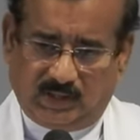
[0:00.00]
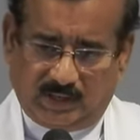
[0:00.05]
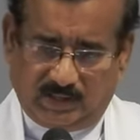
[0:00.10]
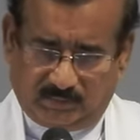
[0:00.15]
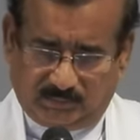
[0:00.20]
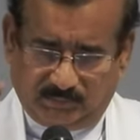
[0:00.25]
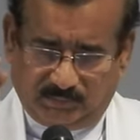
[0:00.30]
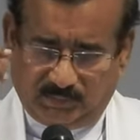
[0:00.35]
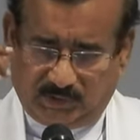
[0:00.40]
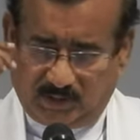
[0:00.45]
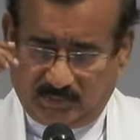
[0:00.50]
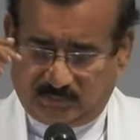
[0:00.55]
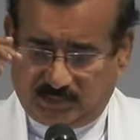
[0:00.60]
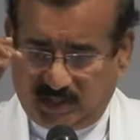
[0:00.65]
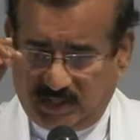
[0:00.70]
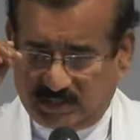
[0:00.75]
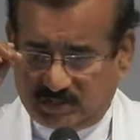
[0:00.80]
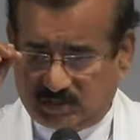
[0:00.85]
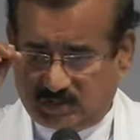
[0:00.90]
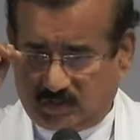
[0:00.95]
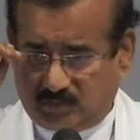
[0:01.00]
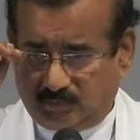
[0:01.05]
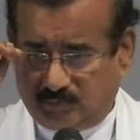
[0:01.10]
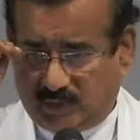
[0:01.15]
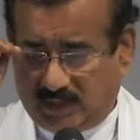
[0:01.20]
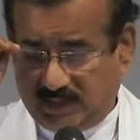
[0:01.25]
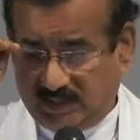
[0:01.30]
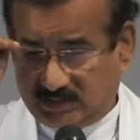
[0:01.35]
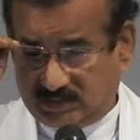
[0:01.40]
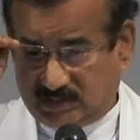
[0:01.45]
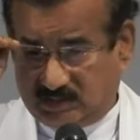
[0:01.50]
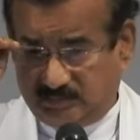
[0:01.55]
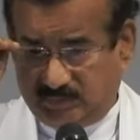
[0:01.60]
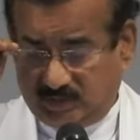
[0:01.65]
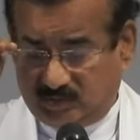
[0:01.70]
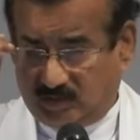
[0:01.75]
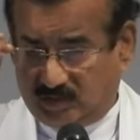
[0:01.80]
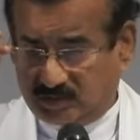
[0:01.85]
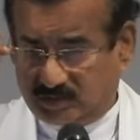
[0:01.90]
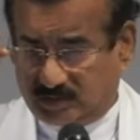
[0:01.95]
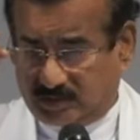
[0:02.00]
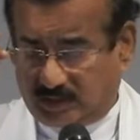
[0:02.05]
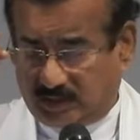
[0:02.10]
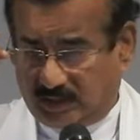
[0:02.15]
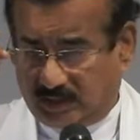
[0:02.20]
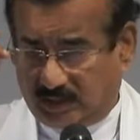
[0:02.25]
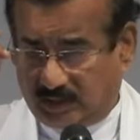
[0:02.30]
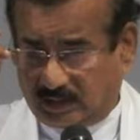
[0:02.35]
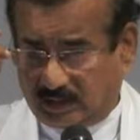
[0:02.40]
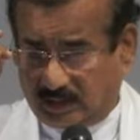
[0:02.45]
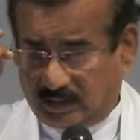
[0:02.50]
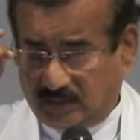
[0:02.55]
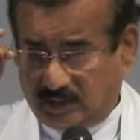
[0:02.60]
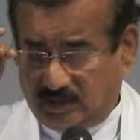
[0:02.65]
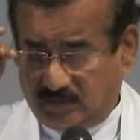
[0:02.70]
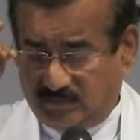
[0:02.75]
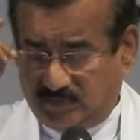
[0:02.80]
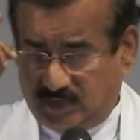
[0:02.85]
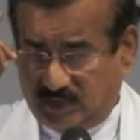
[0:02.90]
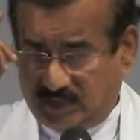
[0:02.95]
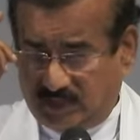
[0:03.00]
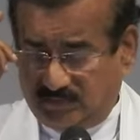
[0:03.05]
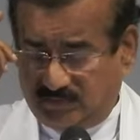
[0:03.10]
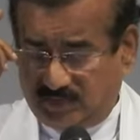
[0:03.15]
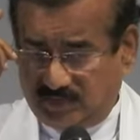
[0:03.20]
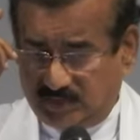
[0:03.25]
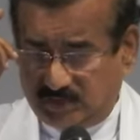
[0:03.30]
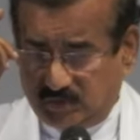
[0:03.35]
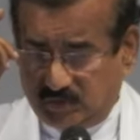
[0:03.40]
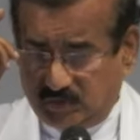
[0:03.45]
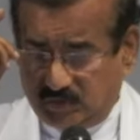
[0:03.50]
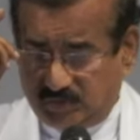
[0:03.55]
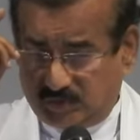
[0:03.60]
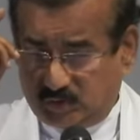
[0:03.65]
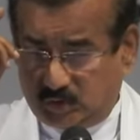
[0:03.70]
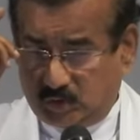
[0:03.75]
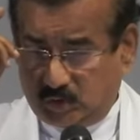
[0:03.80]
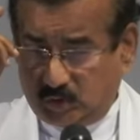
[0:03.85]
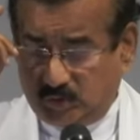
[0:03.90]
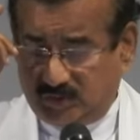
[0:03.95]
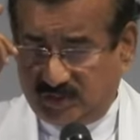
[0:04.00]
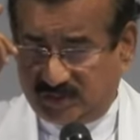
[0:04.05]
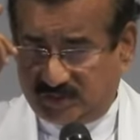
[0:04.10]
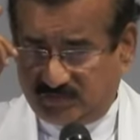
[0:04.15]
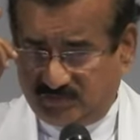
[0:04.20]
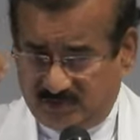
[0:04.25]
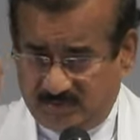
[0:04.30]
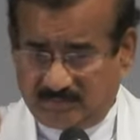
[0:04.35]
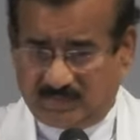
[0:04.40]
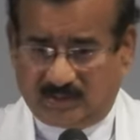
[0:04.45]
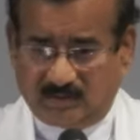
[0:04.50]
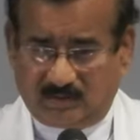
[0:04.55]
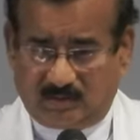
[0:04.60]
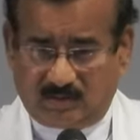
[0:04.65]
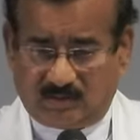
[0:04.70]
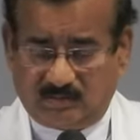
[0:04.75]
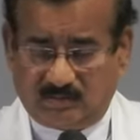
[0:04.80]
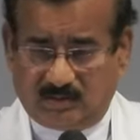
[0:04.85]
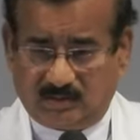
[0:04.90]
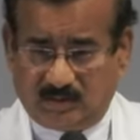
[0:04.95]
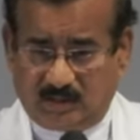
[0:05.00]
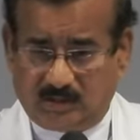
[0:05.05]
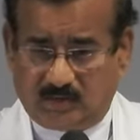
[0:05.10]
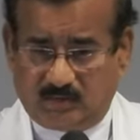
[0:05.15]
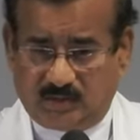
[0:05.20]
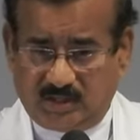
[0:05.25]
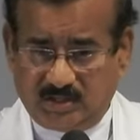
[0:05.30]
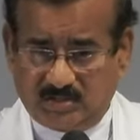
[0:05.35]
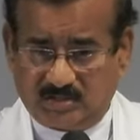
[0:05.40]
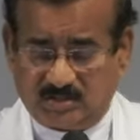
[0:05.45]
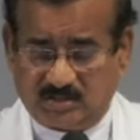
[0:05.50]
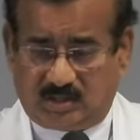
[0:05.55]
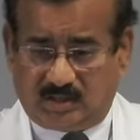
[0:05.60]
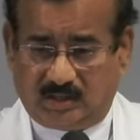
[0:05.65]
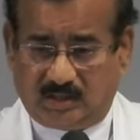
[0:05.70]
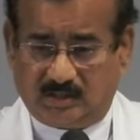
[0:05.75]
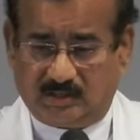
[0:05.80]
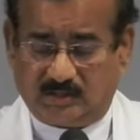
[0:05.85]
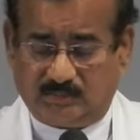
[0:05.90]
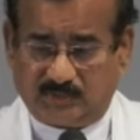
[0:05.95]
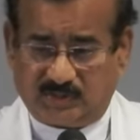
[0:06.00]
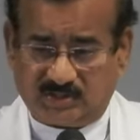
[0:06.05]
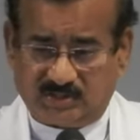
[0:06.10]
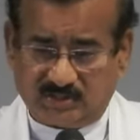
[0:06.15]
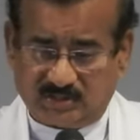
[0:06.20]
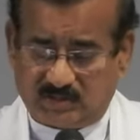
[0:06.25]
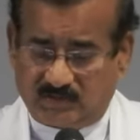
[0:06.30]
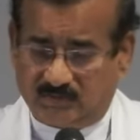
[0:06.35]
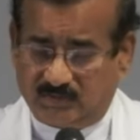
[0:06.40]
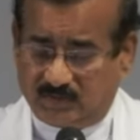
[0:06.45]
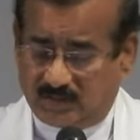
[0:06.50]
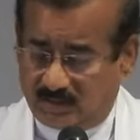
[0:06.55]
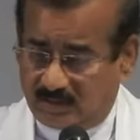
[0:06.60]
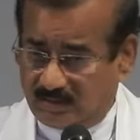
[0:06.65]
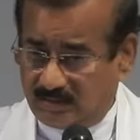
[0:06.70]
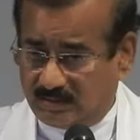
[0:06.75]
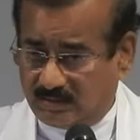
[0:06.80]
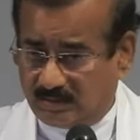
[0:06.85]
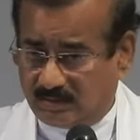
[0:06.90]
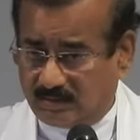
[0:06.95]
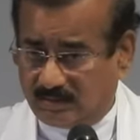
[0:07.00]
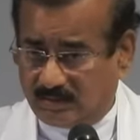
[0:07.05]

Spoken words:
a place of bias and bigotry, where even Jewish women are not allowed inside the presence of God?